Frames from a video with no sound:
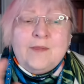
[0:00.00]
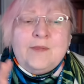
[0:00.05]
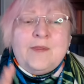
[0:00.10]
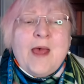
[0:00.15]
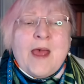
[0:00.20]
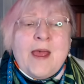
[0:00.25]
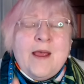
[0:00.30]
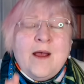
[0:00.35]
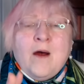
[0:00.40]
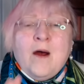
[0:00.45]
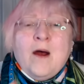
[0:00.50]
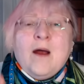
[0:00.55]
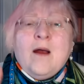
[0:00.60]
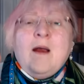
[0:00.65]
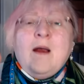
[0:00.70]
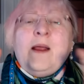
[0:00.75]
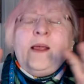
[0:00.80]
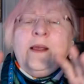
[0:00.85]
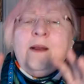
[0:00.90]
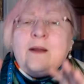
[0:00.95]
They
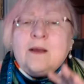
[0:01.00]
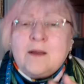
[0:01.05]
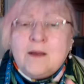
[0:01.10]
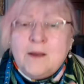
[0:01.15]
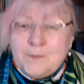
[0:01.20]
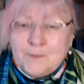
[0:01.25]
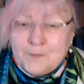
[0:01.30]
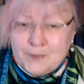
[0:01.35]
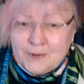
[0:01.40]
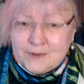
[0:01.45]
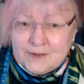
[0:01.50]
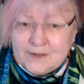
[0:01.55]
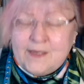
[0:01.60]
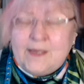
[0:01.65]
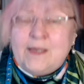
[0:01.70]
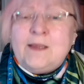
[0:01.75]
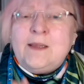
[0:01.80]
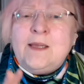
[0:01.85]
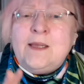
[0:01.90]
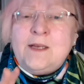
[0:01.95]
are in a
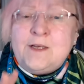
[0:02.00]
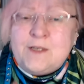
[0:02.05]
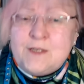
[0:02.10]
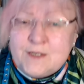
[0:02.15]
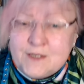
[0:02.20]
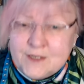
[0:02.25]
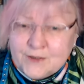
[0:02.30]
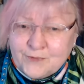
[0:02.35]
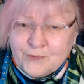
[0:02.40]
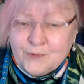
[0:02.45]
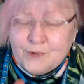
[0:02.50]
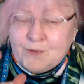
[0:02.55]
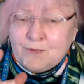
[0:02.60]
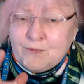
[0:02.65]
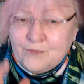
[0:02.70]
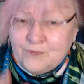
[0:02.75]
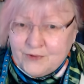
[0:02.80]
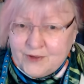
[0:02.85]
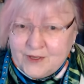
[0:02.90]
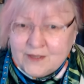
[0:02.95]
completely
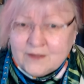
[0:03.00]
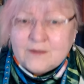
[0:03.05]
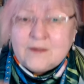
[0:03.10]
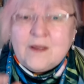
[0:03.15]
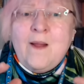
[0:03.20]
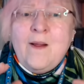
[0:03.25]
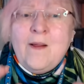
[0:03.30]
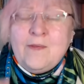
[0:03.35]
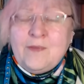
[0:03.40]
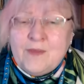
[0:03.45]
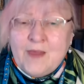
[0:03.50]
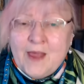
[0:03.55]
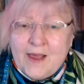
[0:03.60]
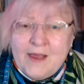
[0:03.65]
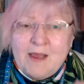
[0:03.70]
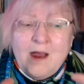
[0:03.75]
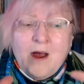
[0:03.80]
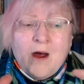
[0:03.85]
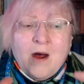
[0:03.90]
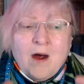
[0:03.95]
different field.
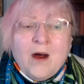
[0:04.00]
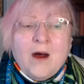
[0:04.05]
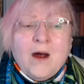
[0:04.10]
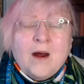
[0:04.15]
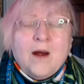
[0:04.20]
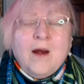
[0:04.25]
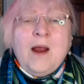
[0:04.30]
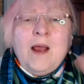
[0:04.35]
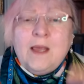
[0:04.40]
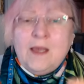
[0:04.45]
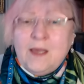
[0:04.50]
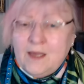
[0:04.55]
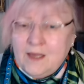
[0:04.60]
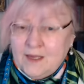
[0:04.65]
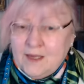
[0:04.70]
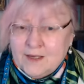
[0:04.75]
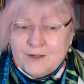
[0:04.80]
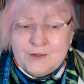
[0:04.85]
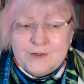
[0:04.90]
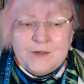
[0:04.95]
They are
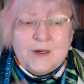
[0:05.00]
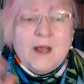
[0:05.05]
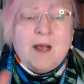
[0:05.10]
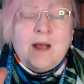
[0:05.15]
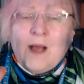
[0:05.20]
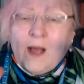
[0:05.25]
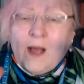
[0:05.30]
in